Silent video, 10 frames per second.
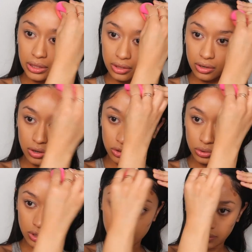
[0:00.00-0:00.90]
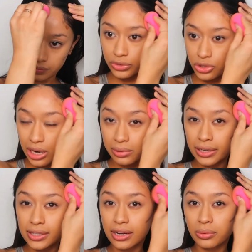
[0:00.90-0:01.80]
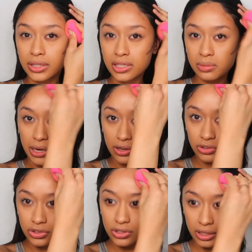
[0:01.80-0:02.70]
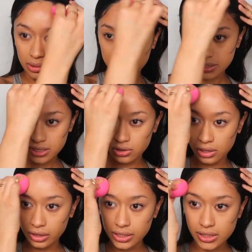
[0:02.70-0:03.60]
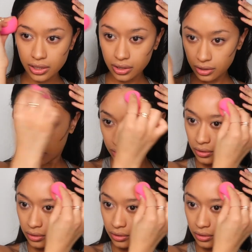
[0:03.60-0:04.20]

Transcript: with the contour, try blending it out with a sponge and it blends out a lot easier.